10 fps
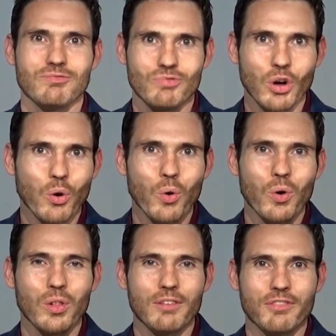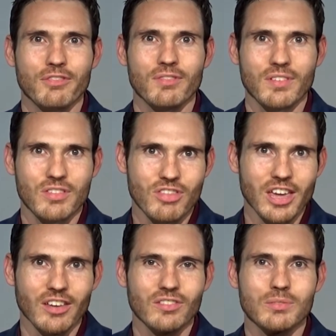the whole of
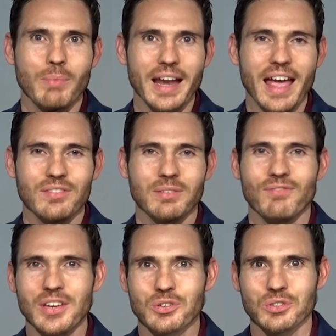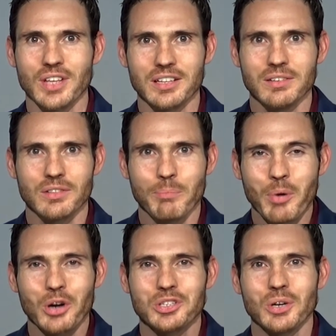things might have some features that the
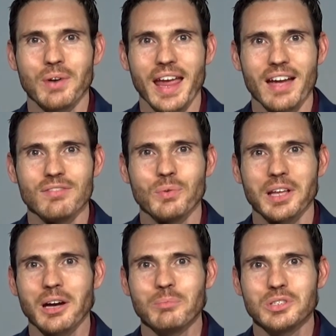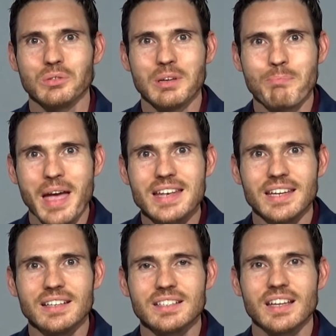parts don't have, when it comes to
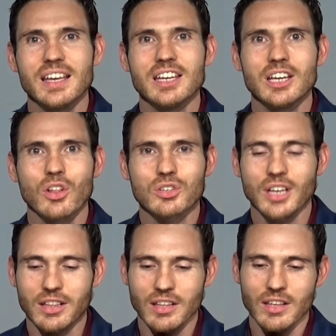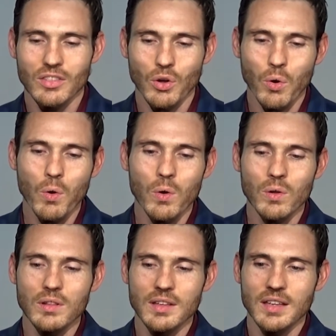dependence, it looks like the
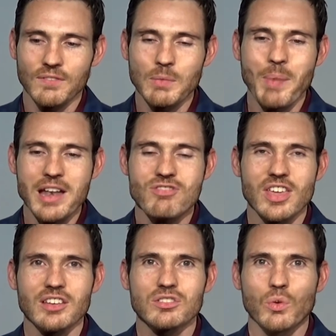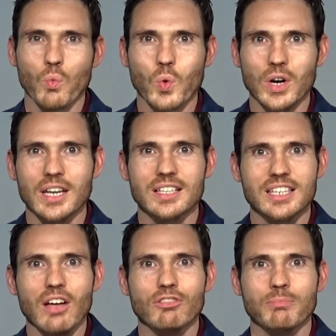whole of dependent things would
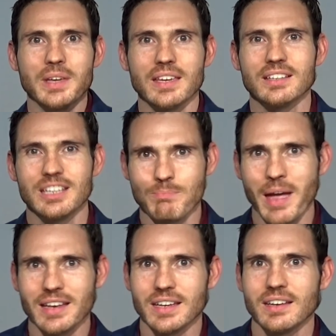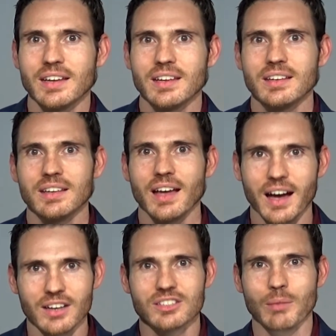itself be dependent
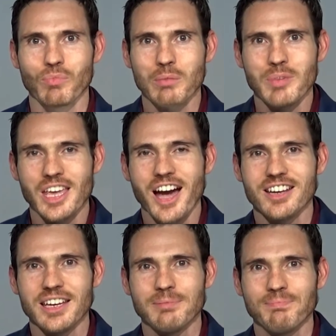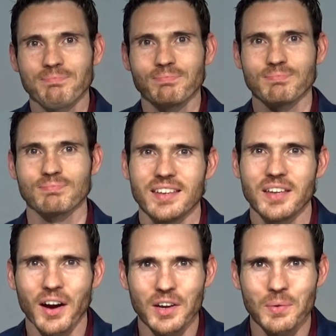on something beyond it.
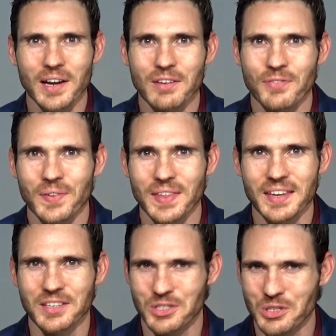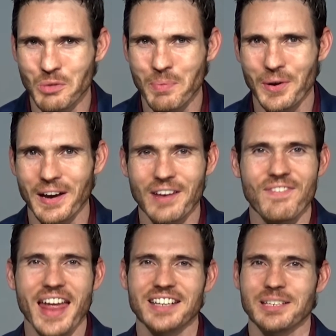Are you ready for the super
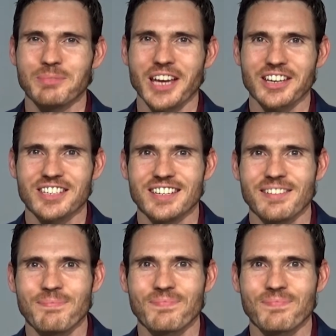advanced objection?